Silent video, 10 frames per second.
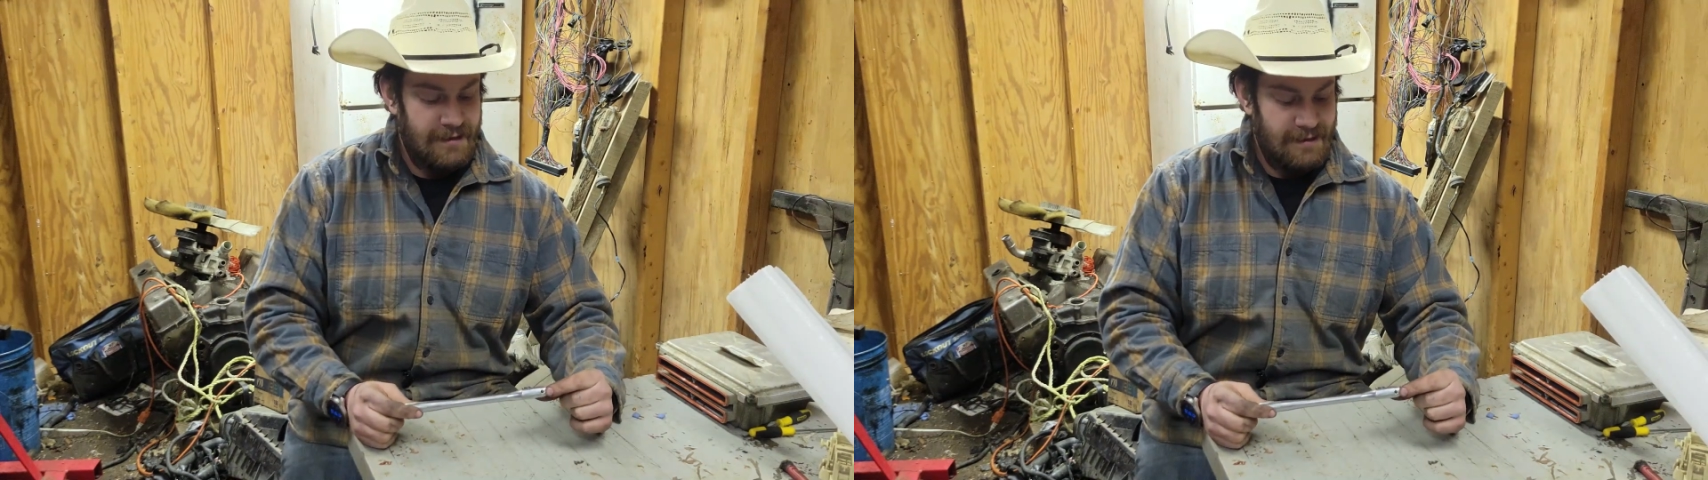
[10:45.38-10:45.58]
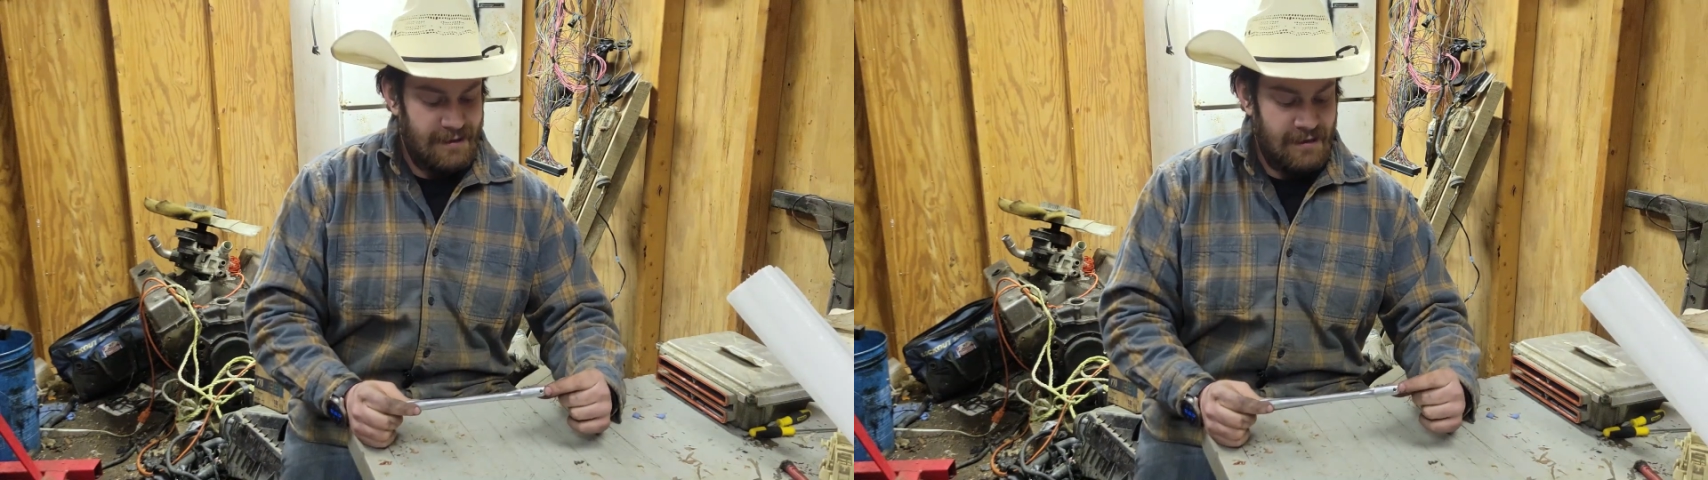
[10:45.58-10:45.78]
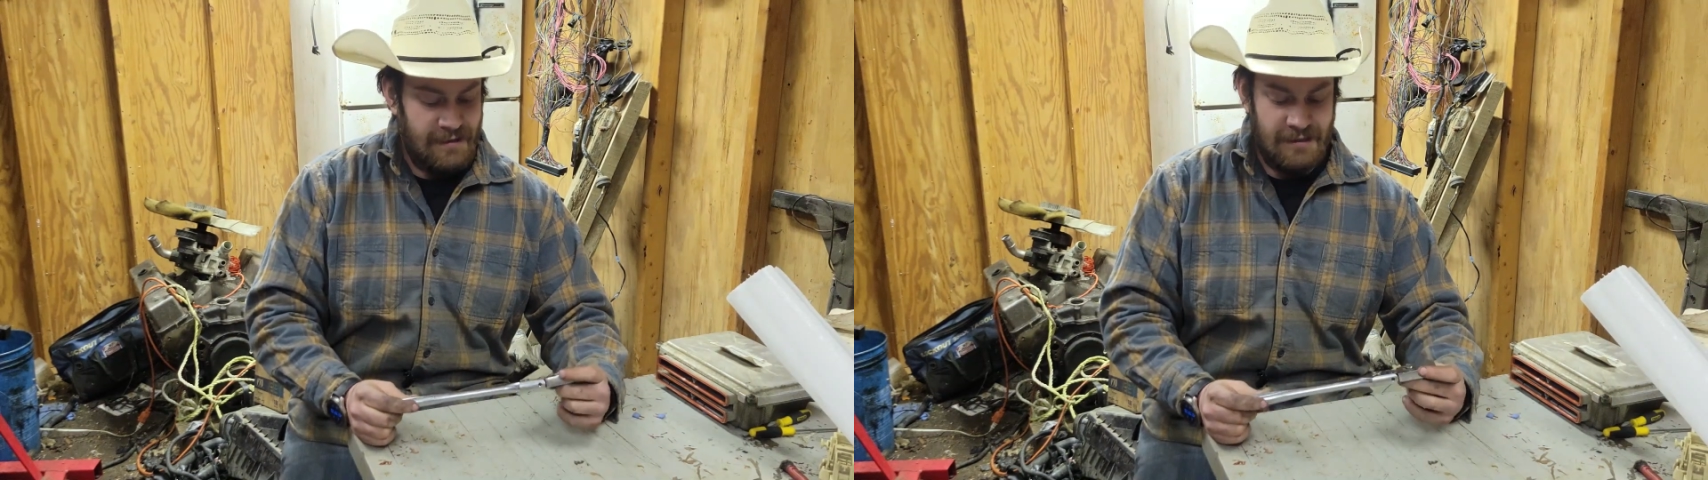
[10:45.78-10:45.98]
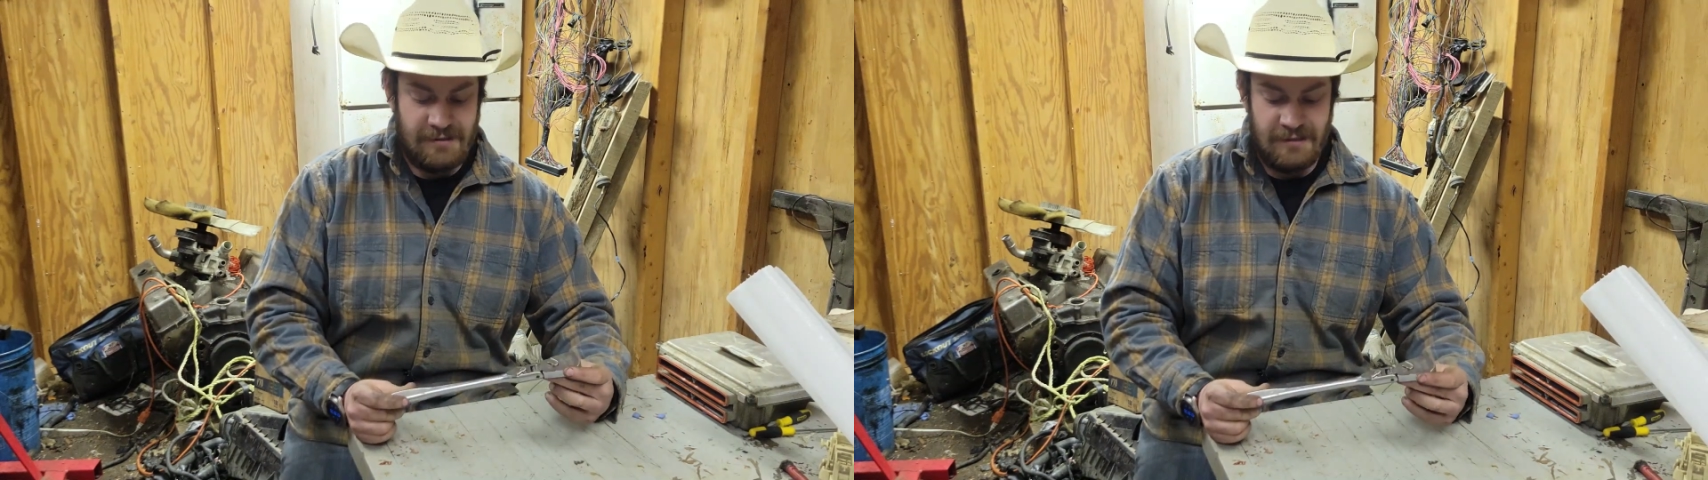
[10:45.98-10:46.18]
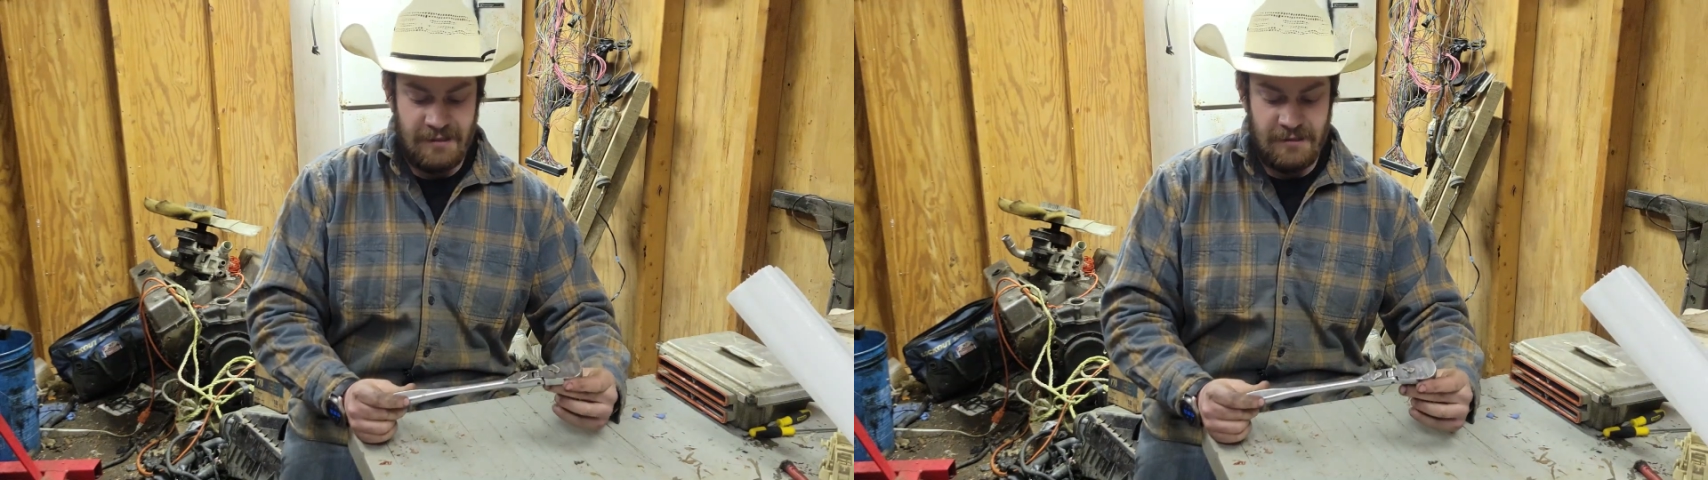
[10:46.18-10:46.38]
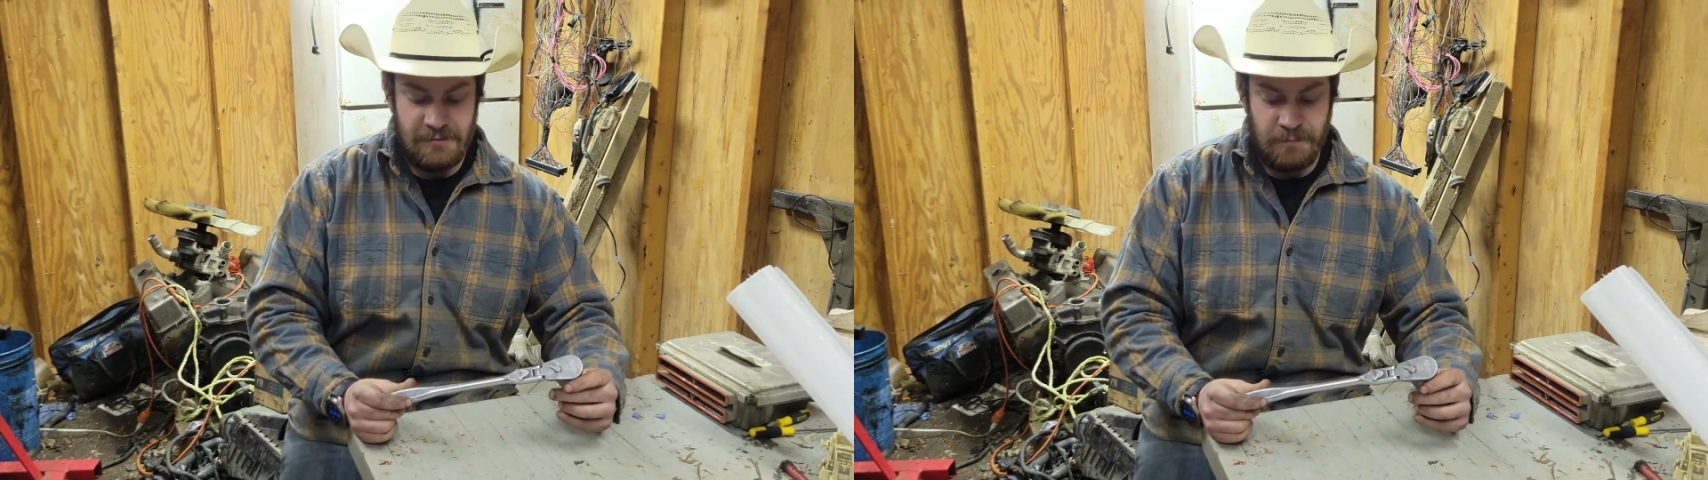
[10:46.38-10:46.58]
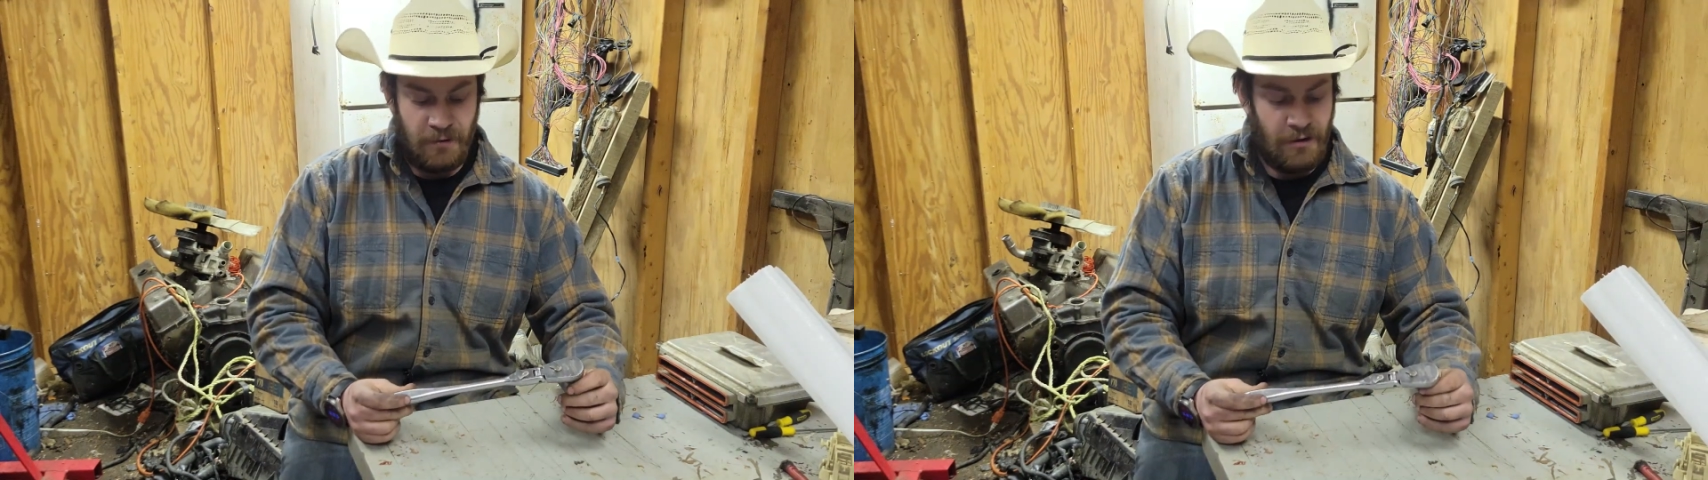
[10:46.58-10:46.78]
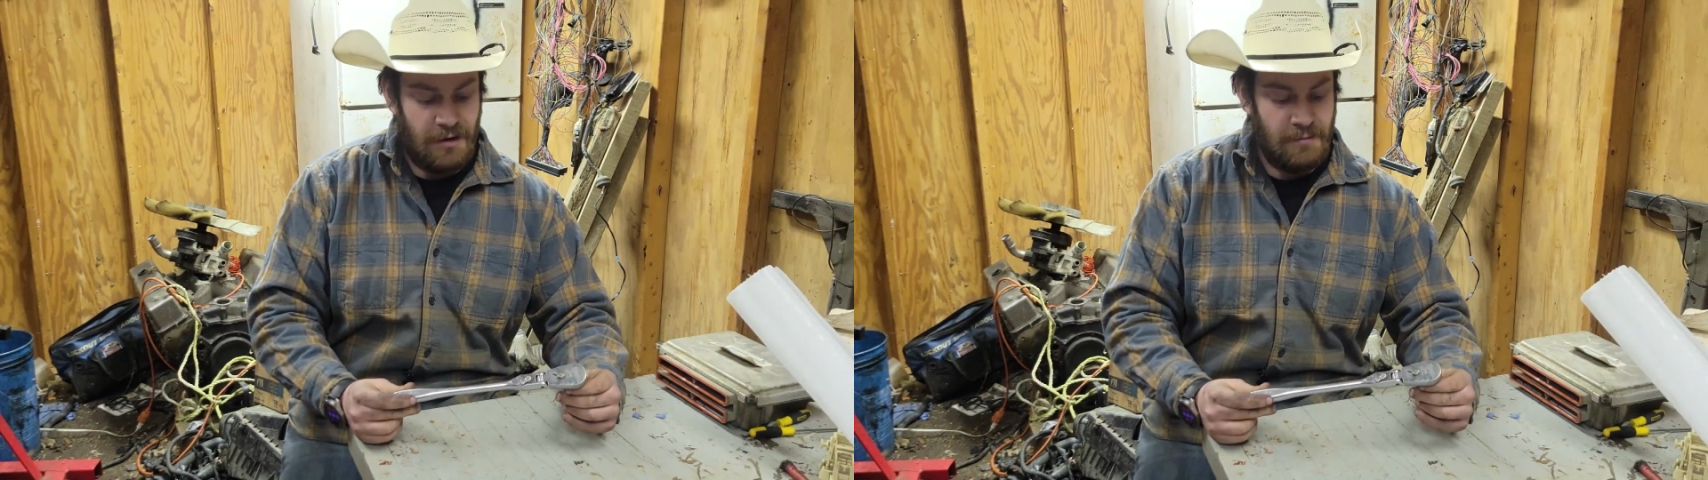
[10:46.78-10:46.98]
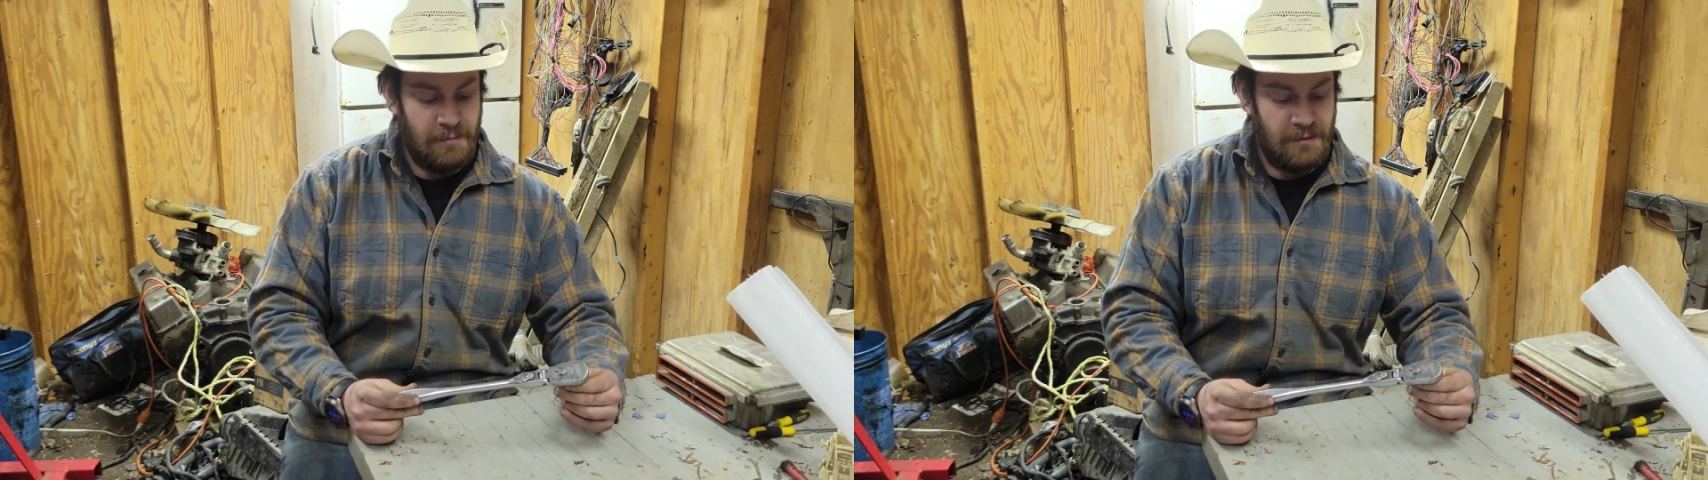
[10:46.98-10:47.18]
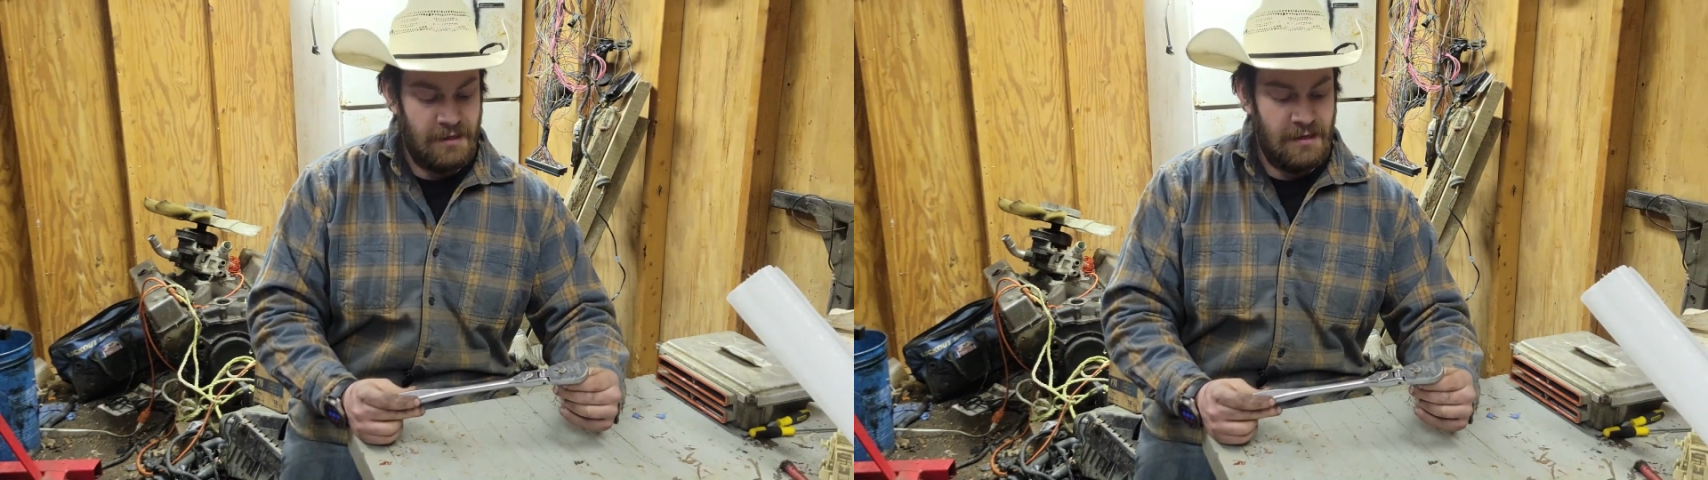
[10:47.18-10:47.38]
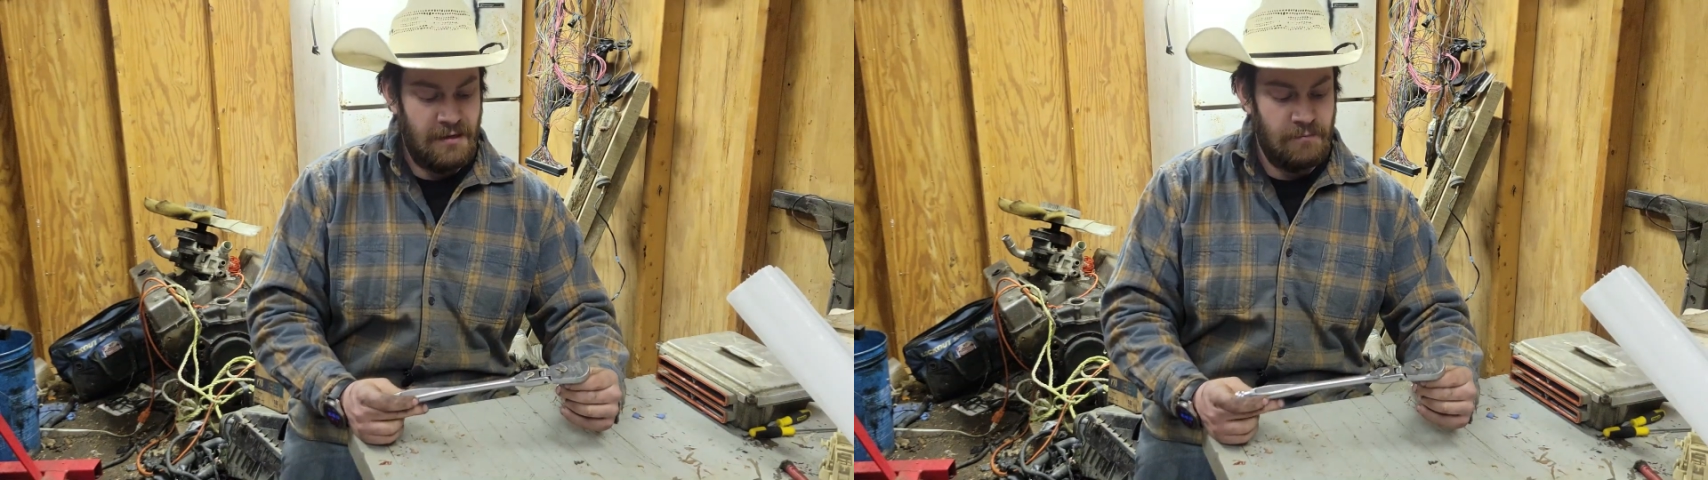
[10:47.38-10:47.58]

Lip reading: This is probably